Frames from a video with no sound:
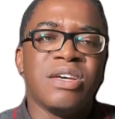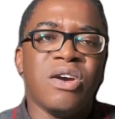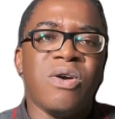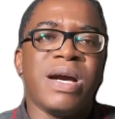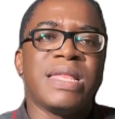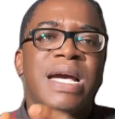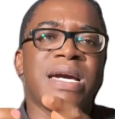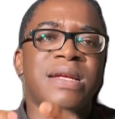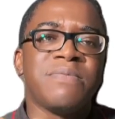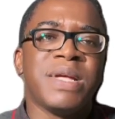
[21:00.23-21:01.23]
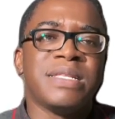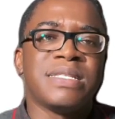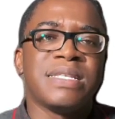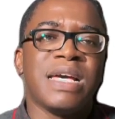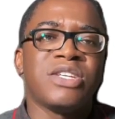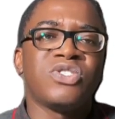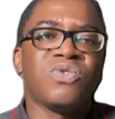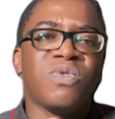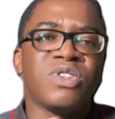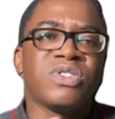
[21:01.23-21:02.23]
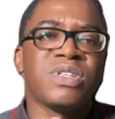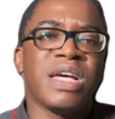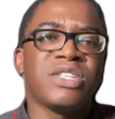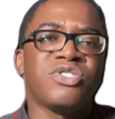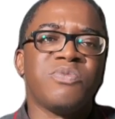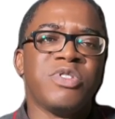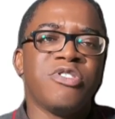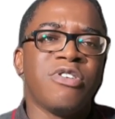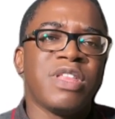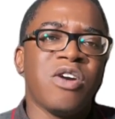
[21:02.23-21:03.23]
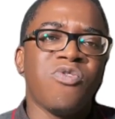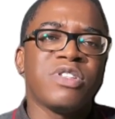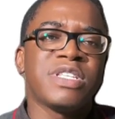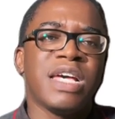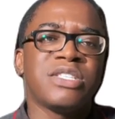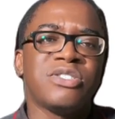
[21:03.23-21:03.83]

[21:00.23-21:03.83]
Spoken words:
or an agreement as to what has to be done and what has